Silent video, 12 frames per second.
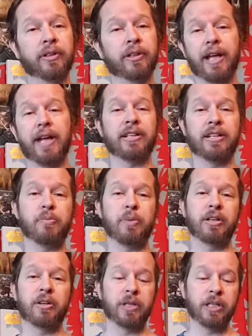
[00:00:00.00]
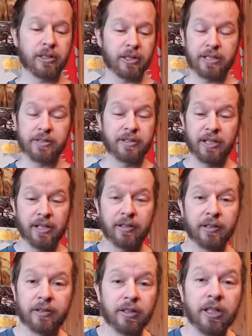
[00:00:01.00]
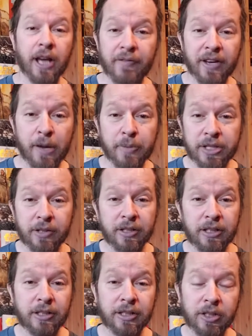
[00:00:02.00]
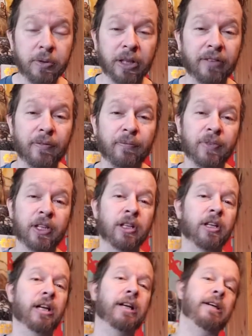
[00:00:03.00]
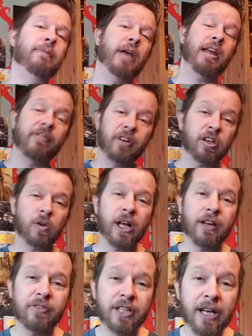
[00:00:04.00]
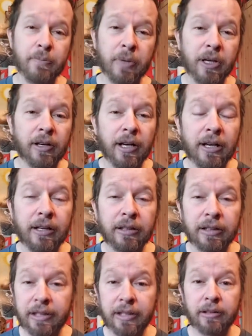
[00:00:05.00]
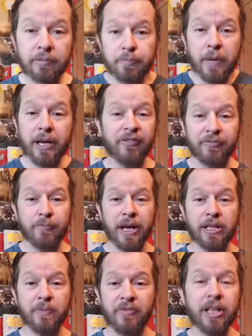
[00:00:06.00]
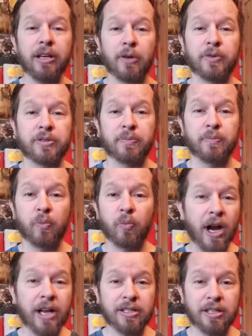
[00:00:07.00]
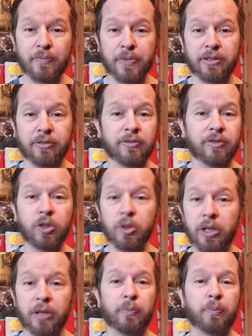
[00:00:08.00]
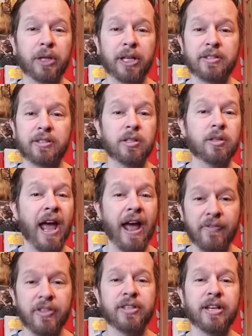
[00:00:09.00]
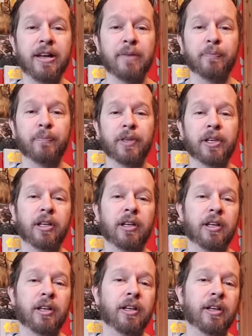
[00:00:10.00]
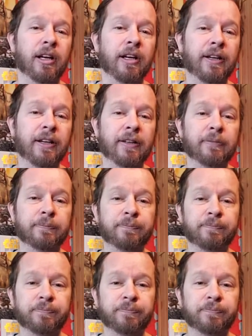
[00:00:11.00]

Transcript: catching up on your reading because you have the opportunity to do it. Um, and if you're a creative type, uh, make make some videos, write something, do it because you have the time. Um,